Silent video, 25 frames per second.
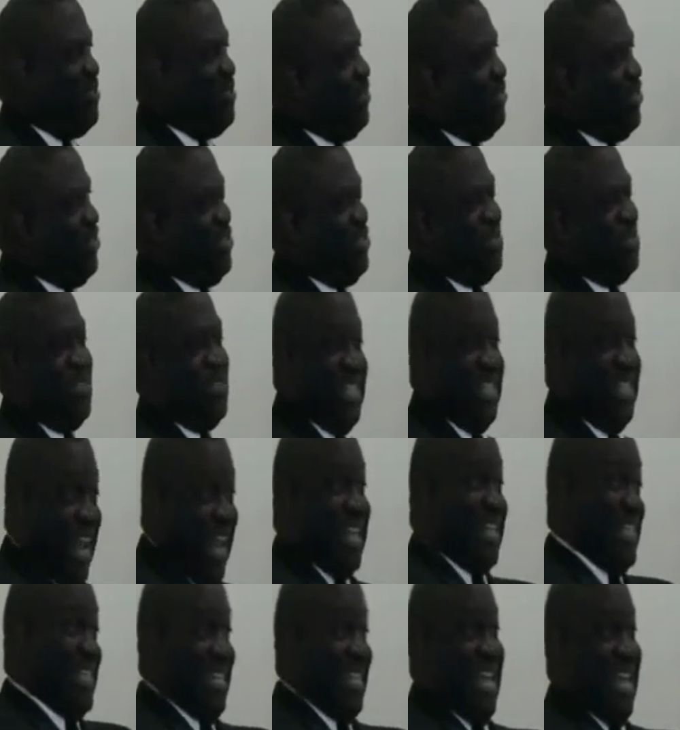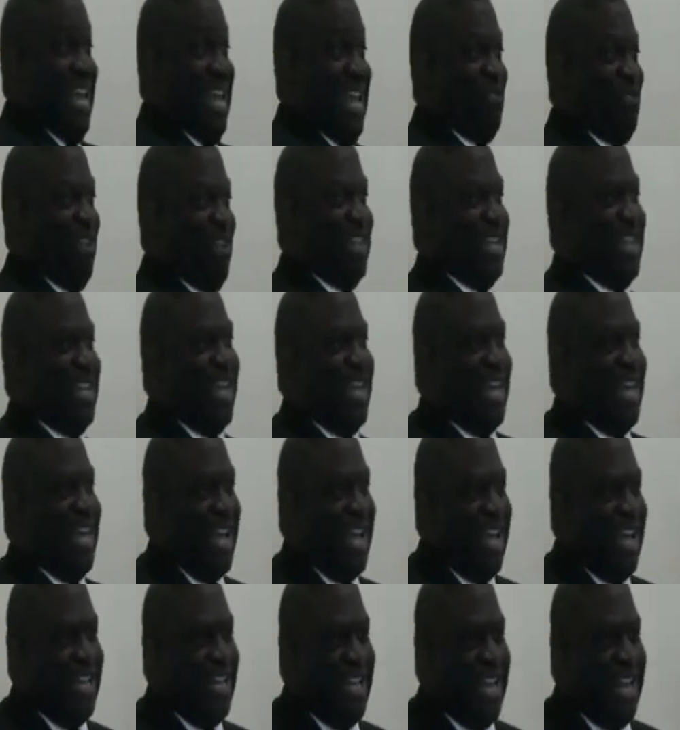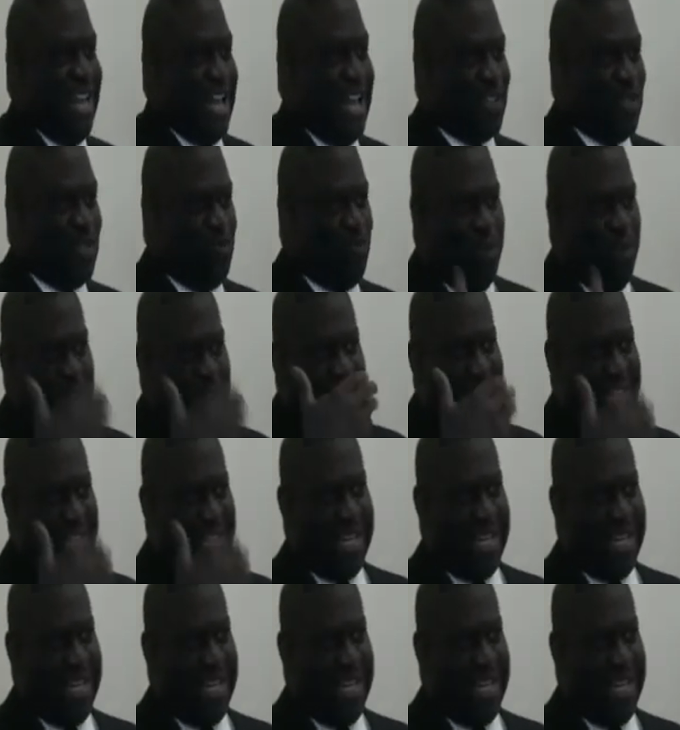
the 52 states there, and that's where